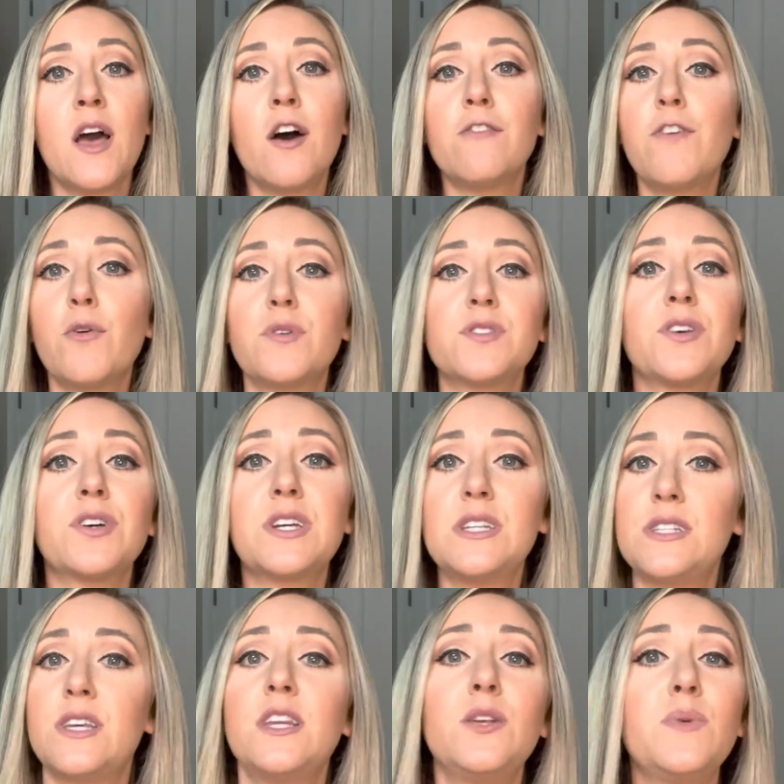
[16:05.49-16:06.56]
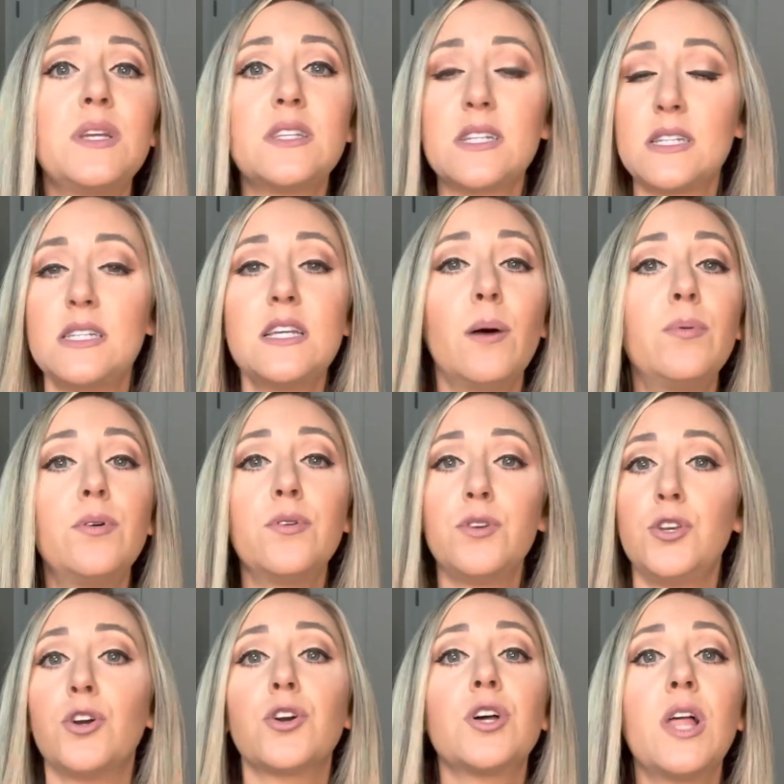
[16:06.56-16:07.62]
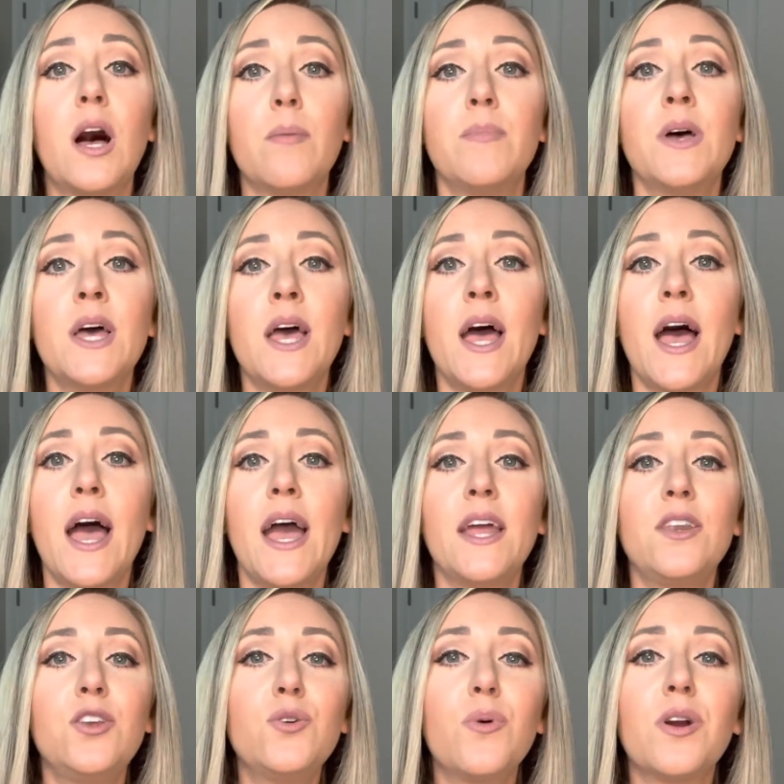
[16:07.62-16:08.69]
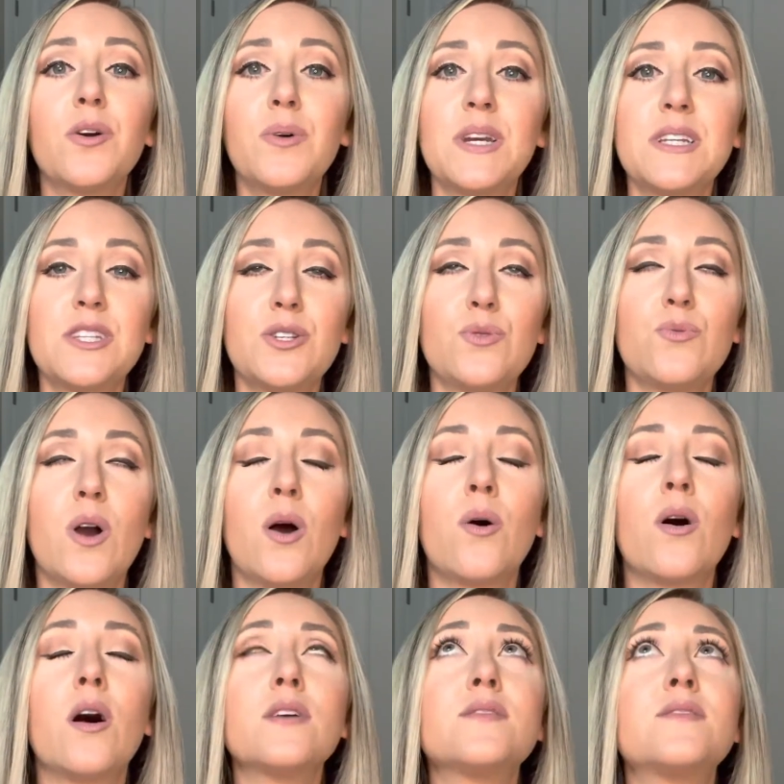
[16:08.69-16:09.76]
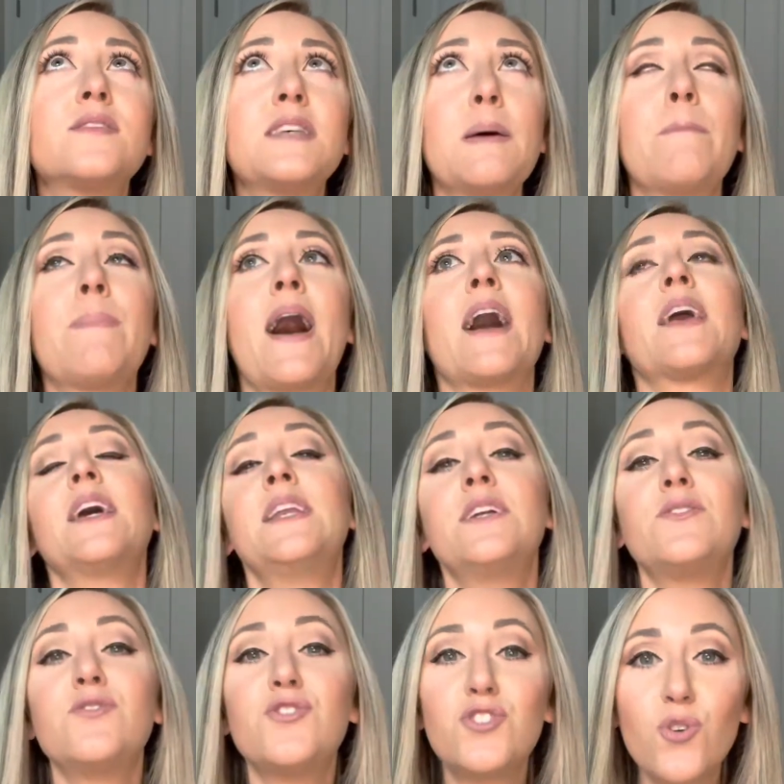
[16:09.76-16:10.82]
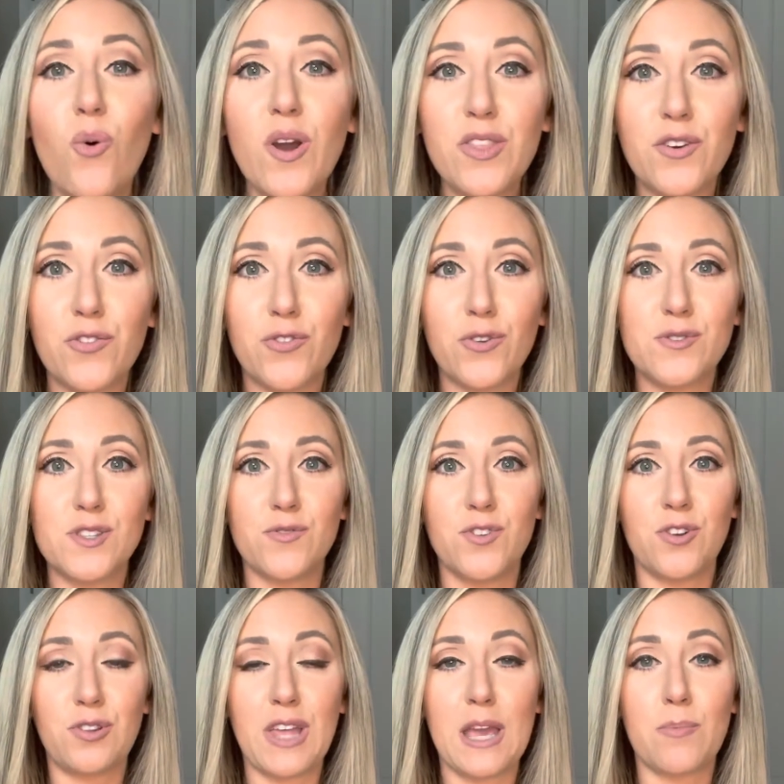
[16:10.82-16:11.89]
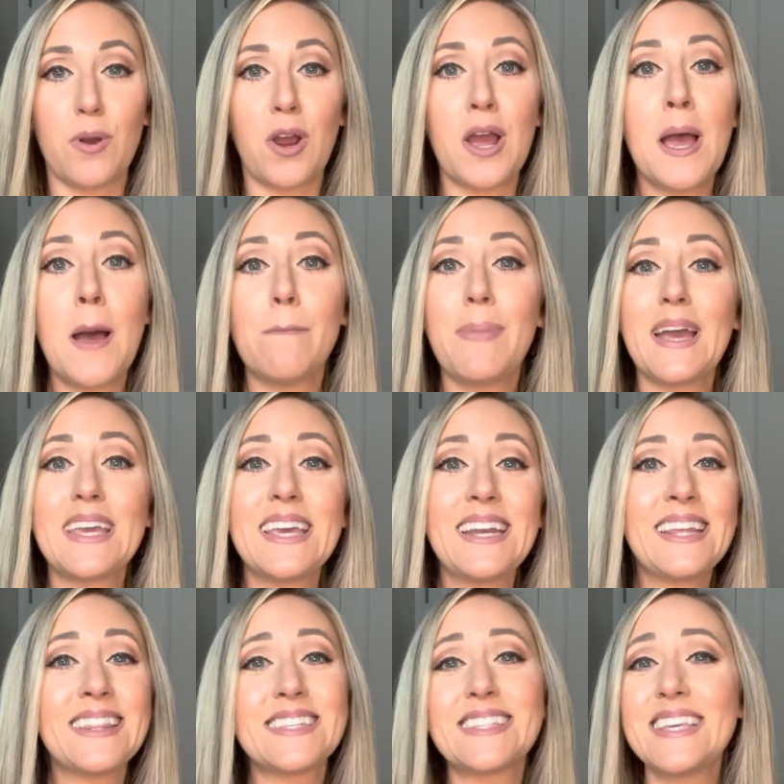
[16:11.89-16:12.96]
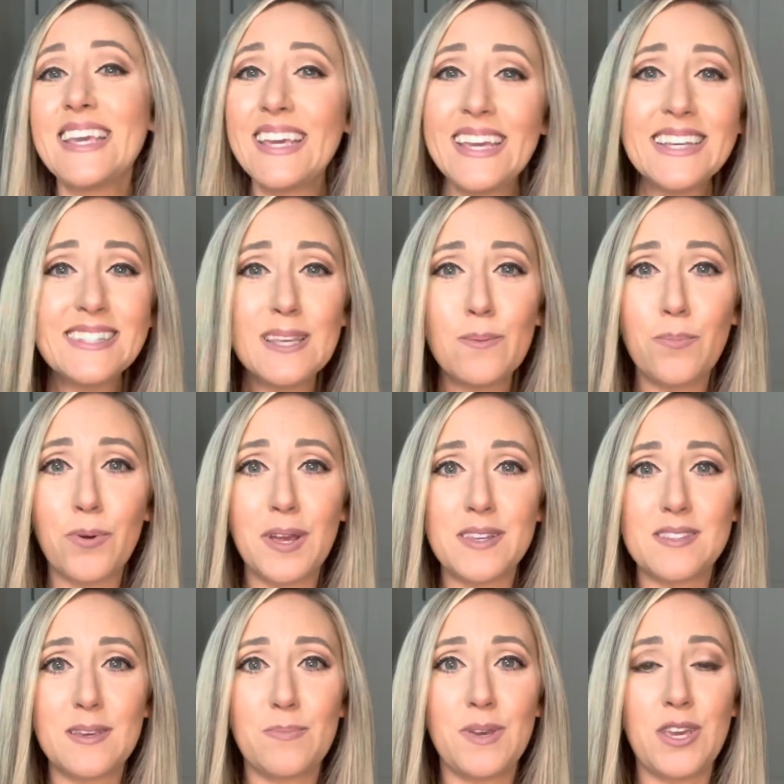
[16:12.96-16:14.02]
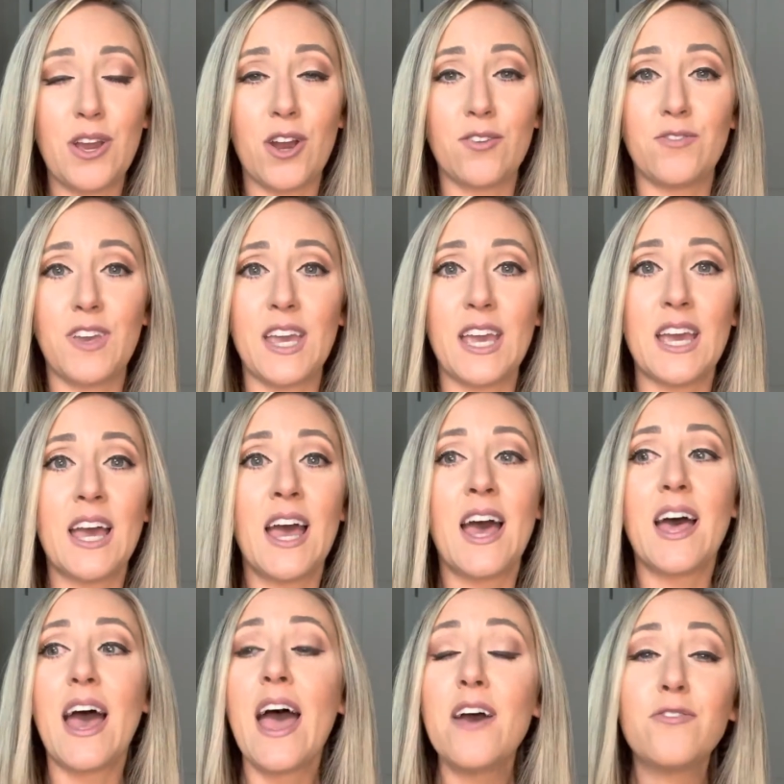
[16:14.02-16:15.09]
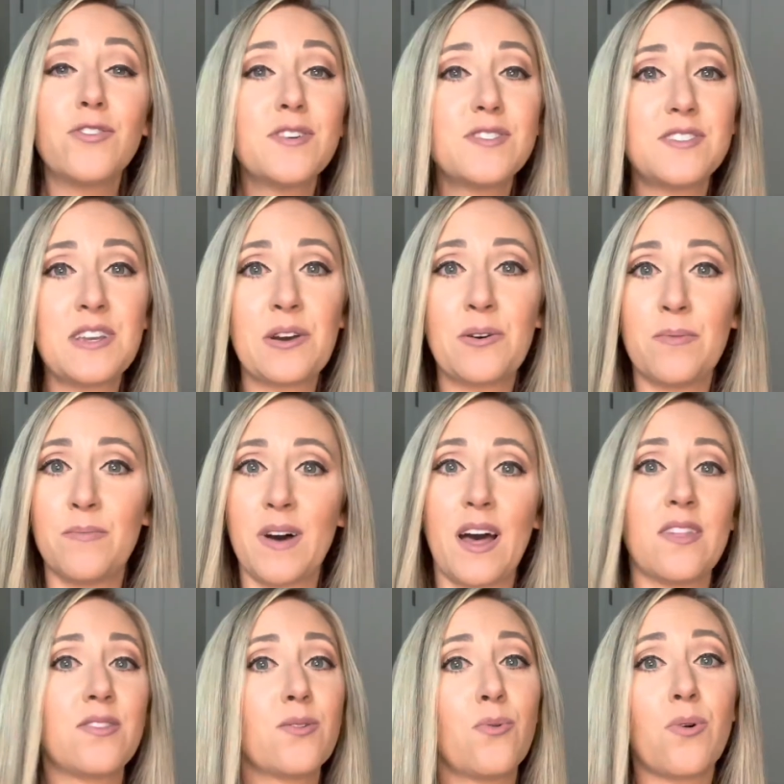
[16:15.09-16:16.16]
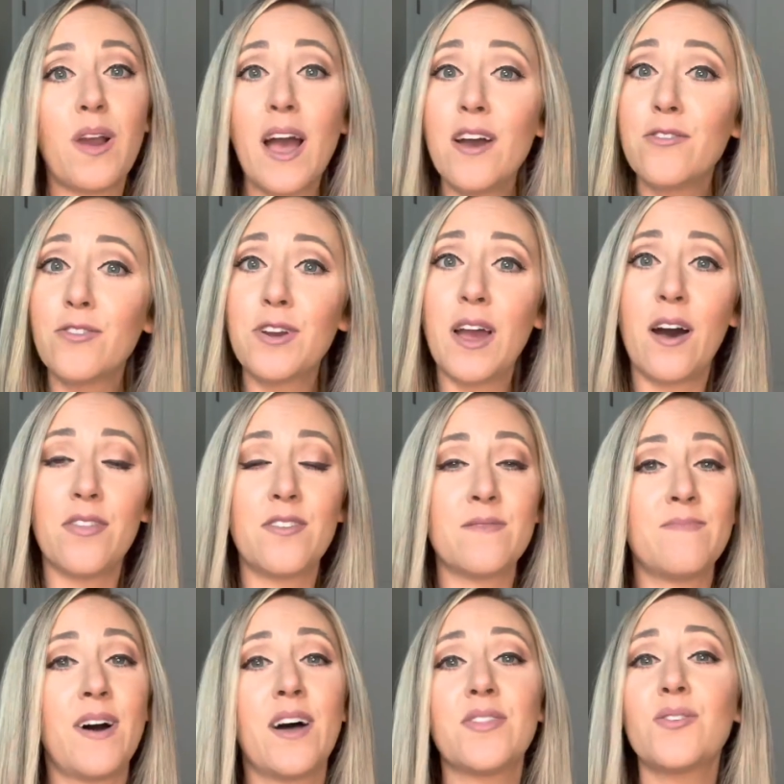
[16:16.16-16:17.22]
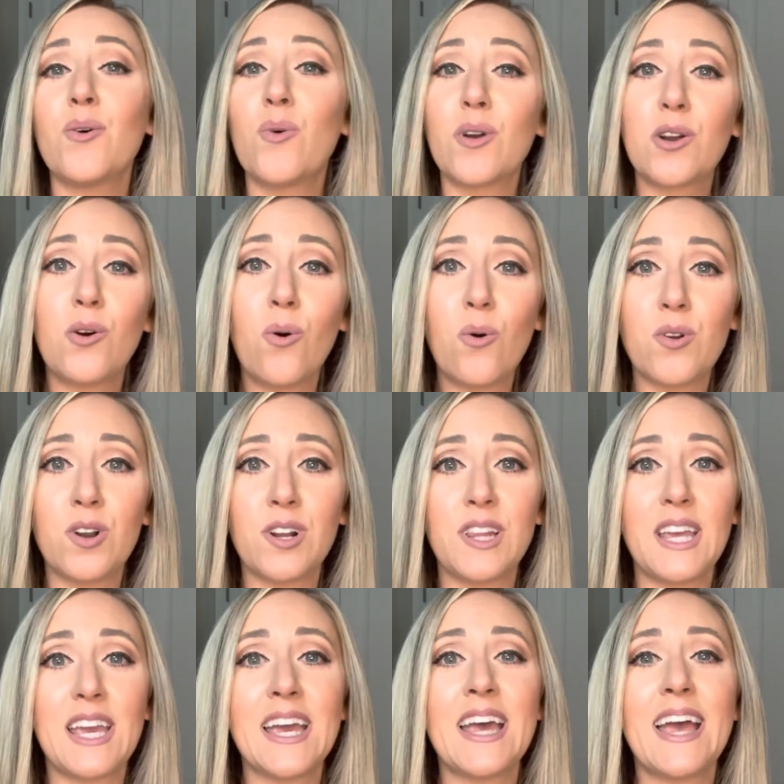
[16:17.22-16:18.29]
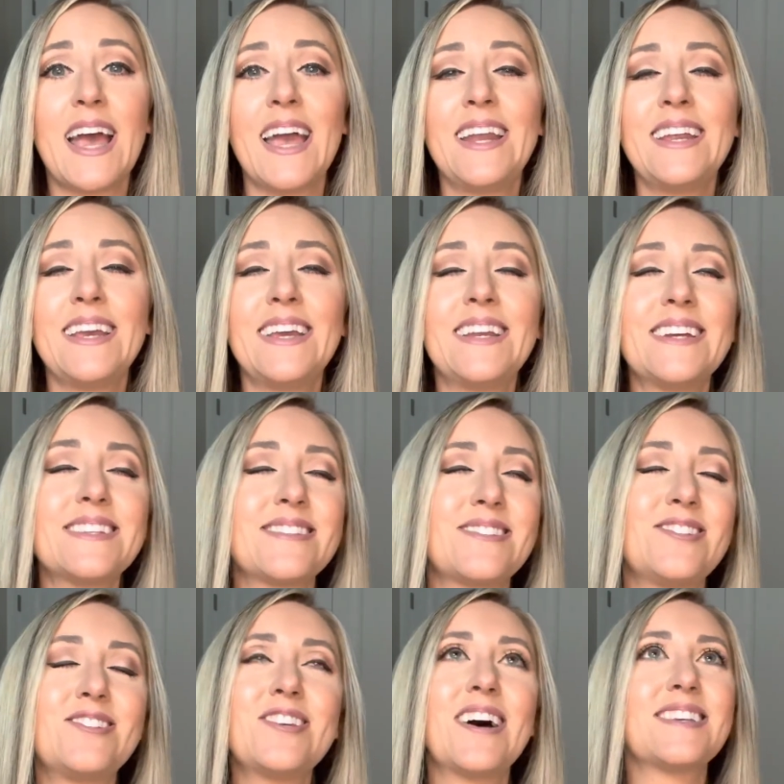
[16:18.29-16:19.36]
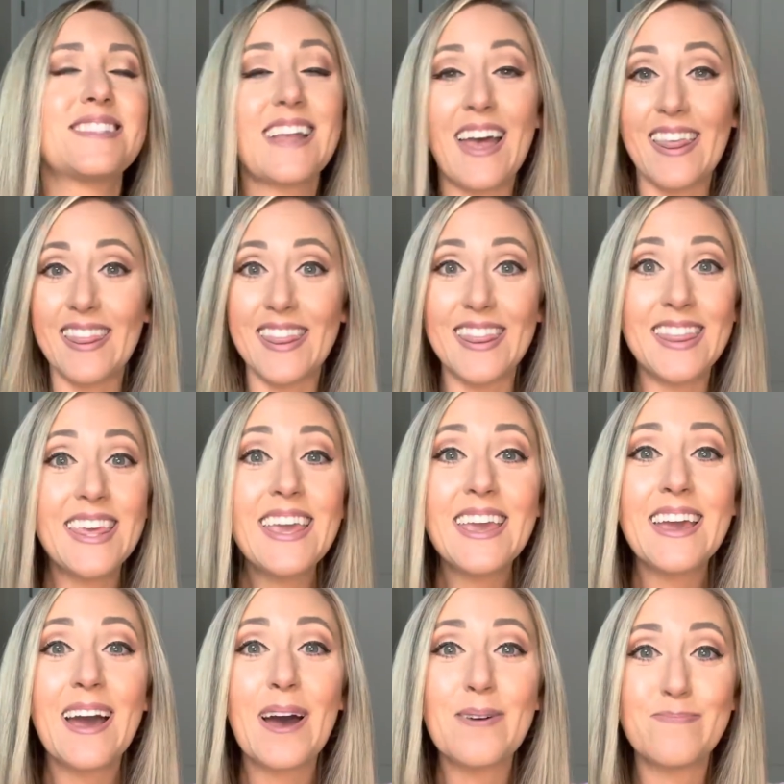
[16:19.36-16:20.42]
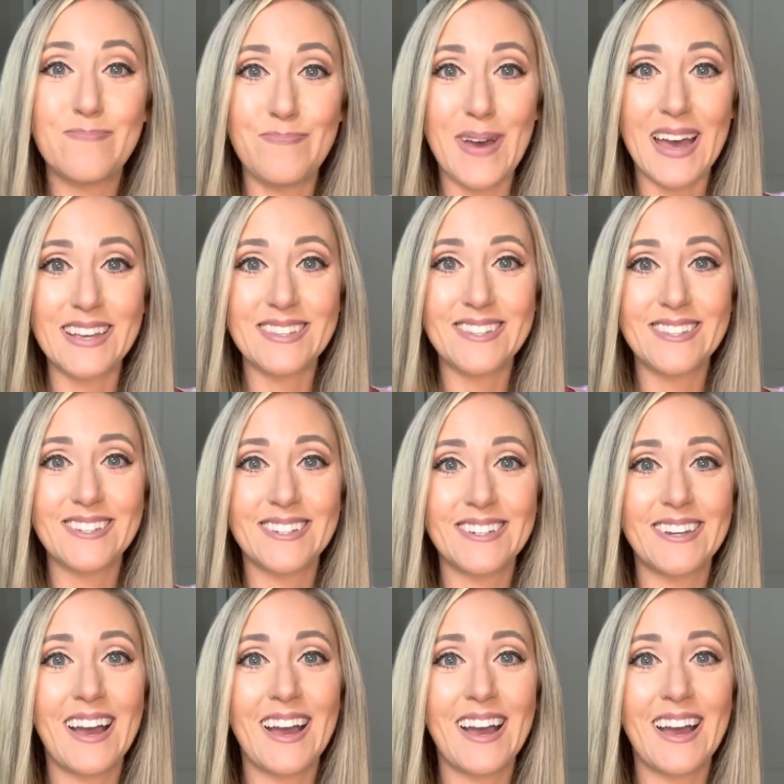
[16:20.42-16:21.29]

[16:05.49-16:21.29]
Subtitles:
Focus on continuing to double your club, and you are going to sit back and enjoy the fruits of your labor by getting this easy breezy PRV every single month or every other month or quarterly, and it is just the best.